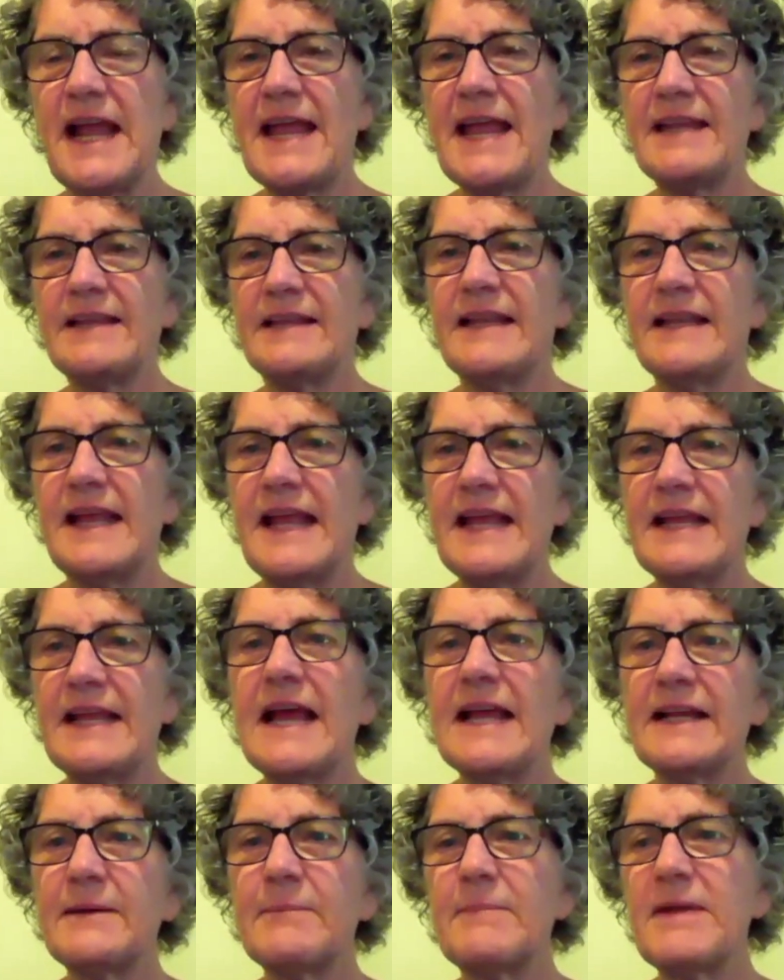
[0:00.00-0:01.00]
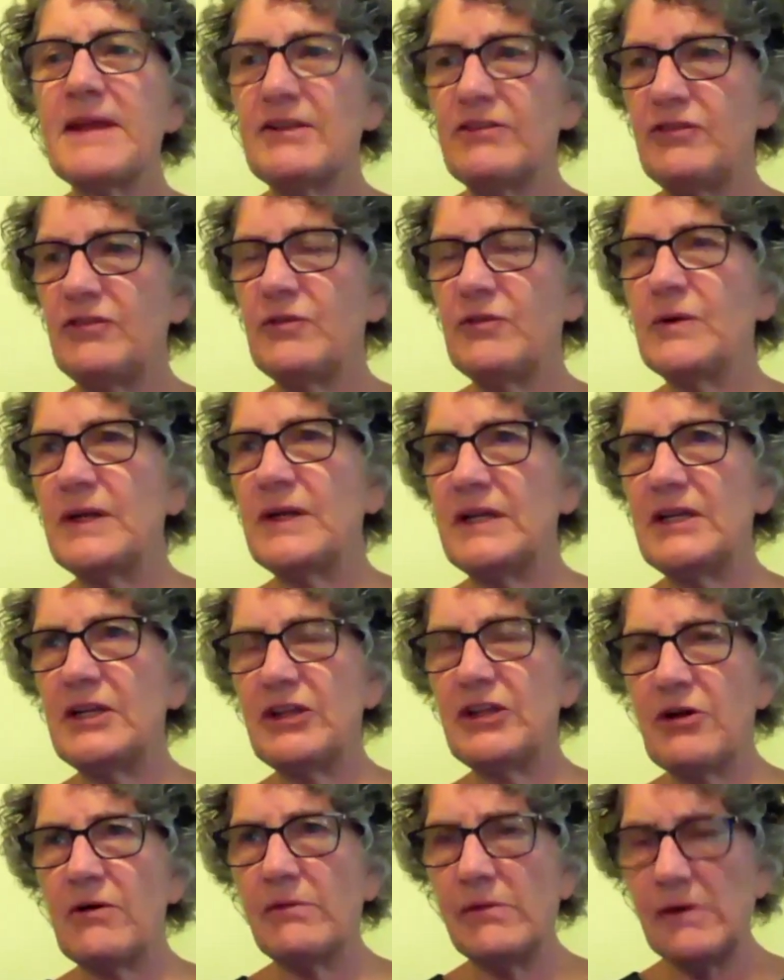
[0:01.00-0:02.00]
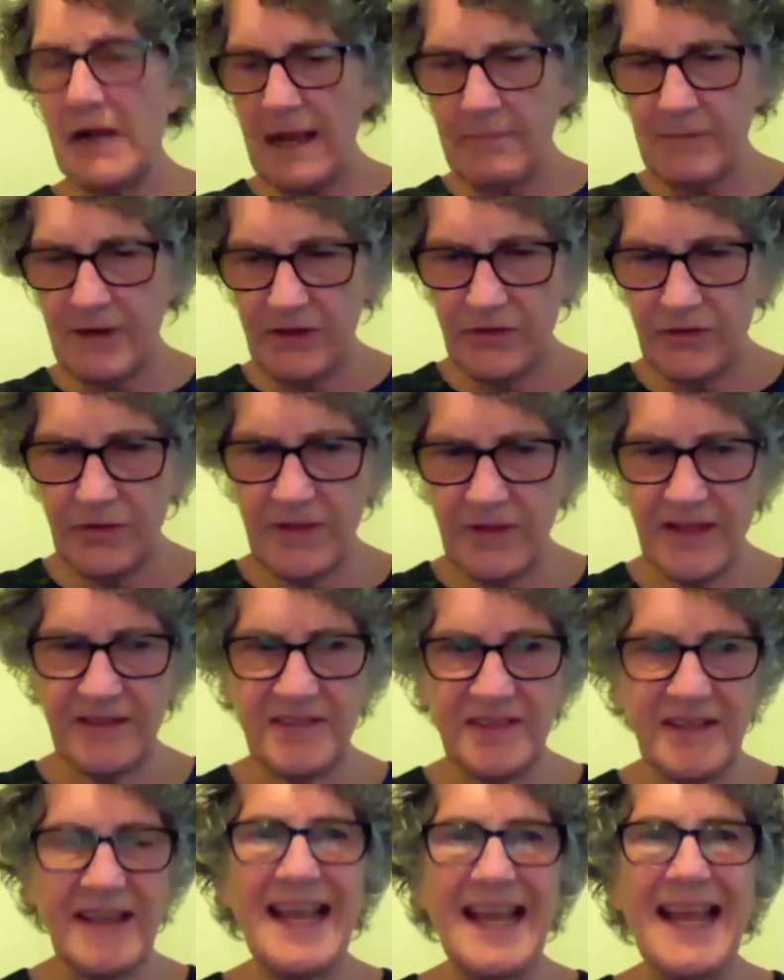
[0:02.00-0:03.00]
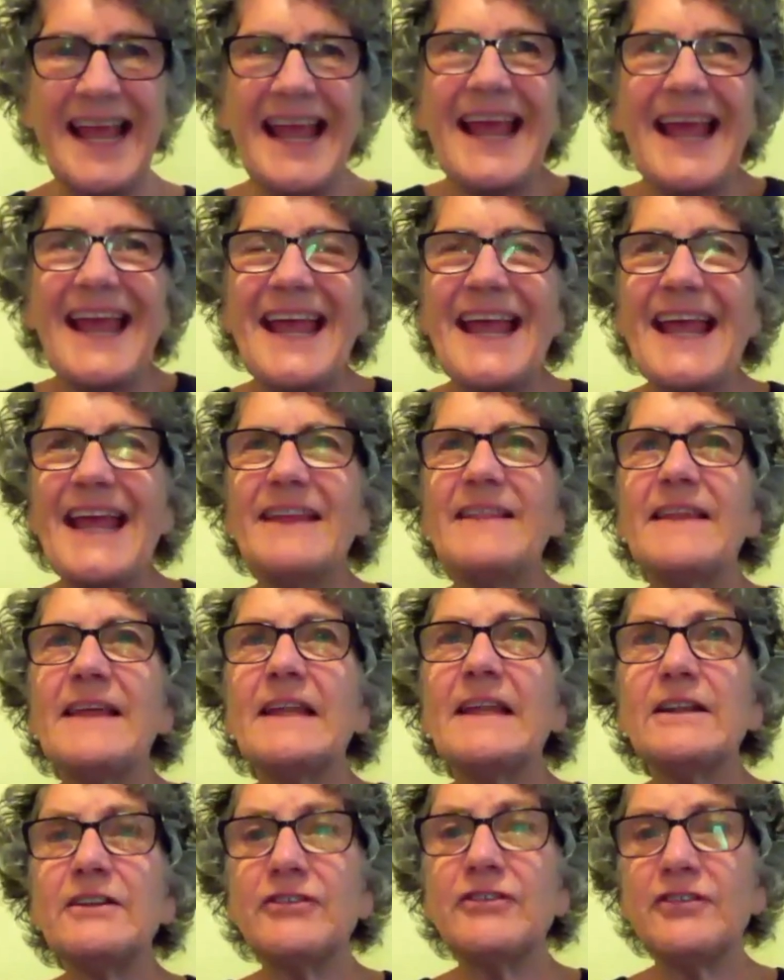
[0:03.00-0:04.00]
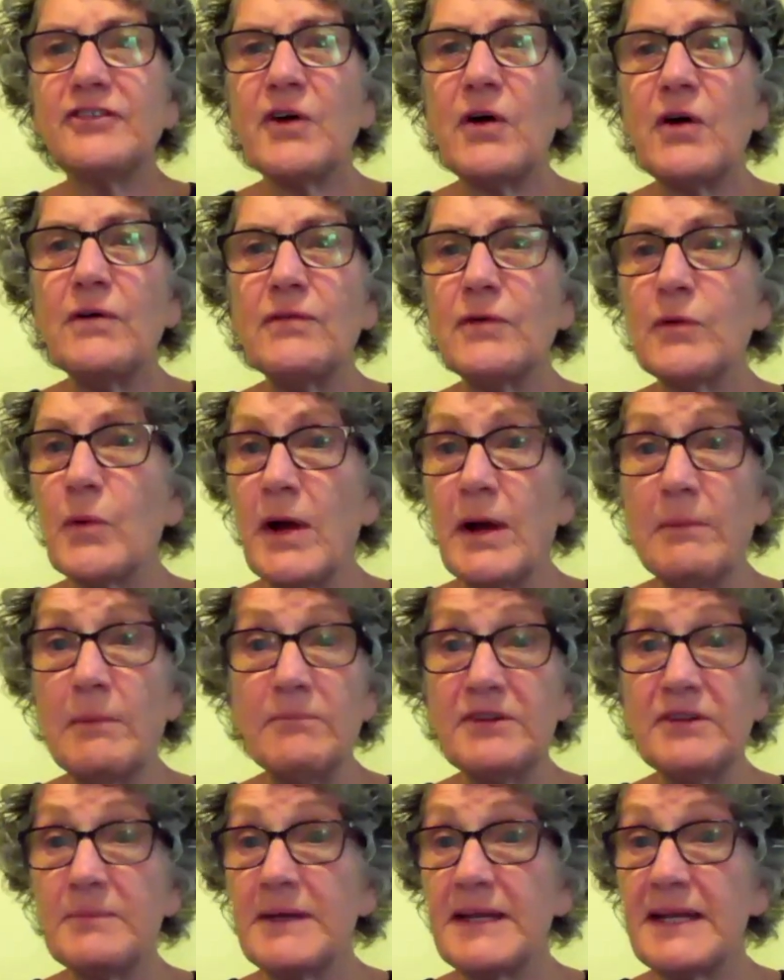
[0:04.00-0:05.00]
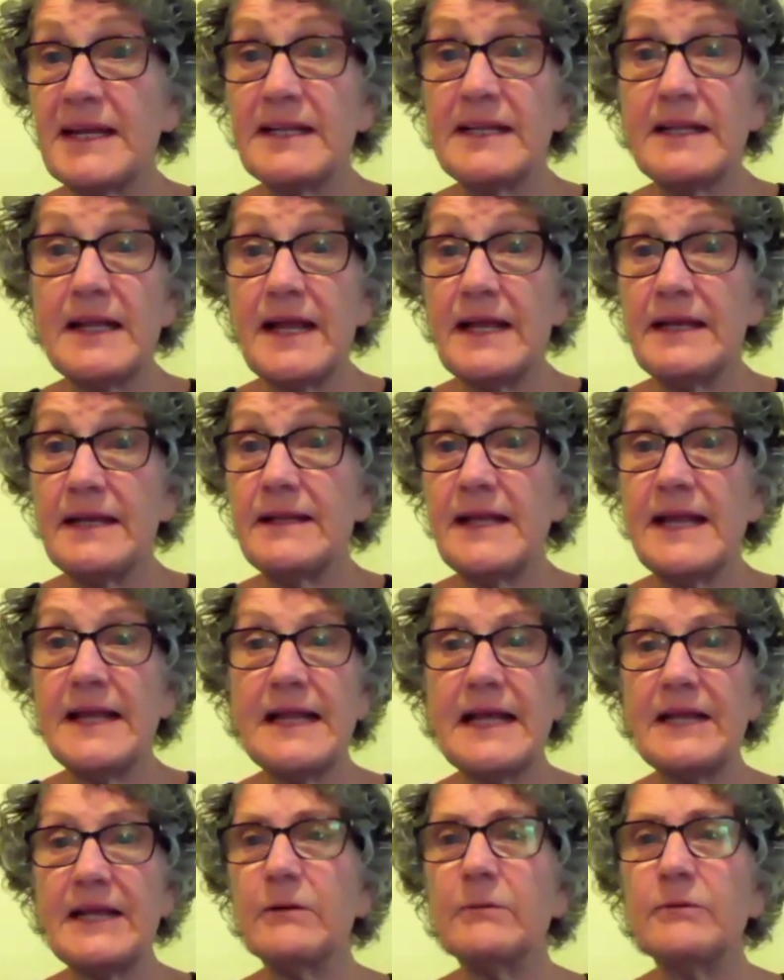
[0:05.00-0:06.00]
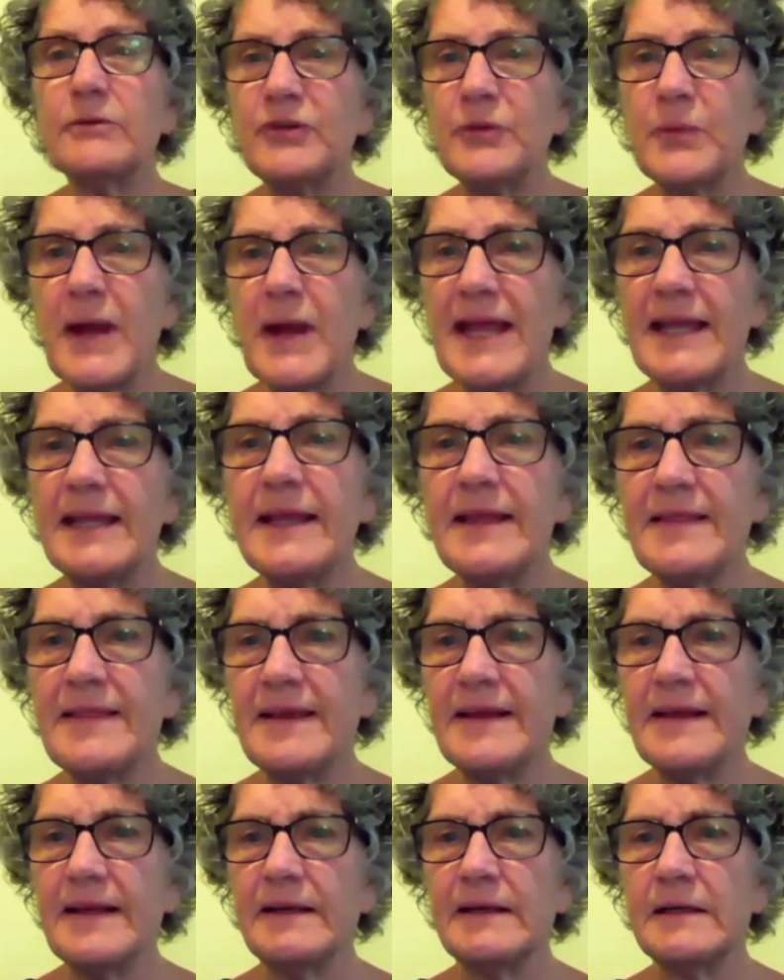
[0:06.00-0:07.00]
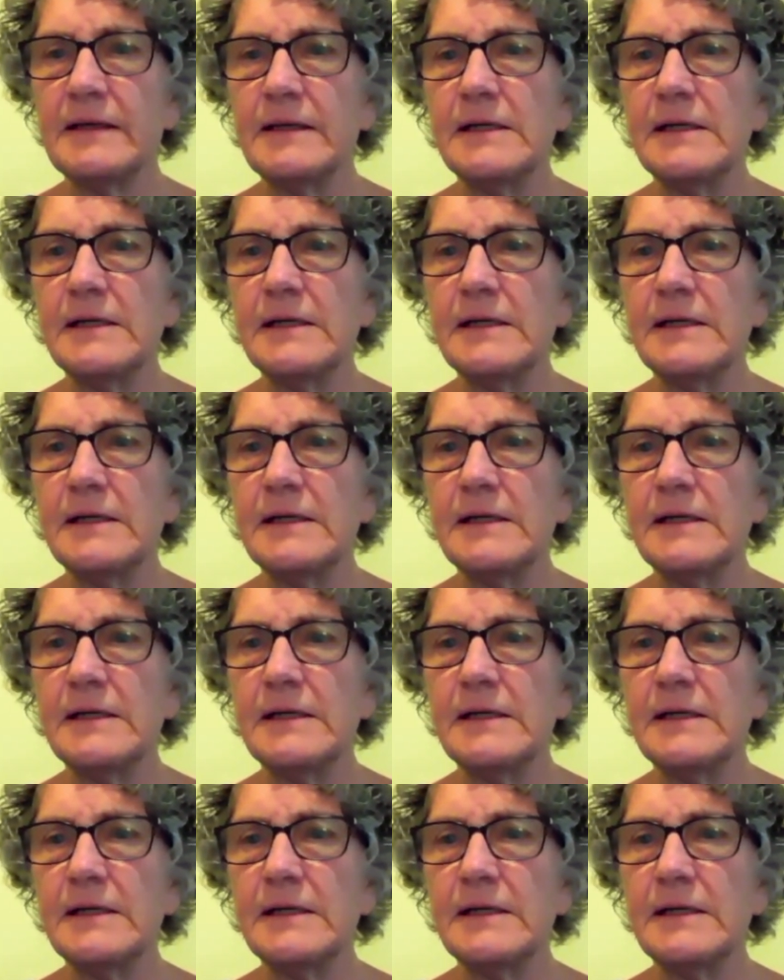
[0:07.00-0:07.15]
and I commit to doing, I'm going to do this. And then it just overwhelms me, and I don't do anything.